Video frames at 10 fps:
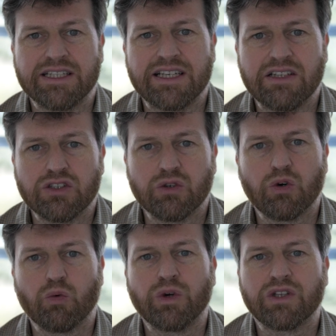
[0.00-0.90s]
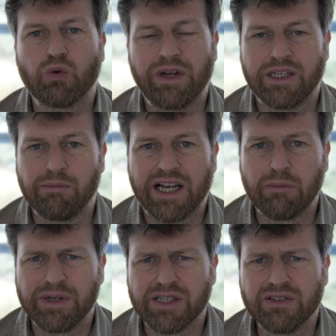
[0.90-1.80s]
sensor with 20
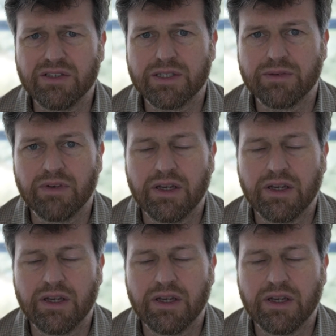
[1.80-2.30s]
megapixels.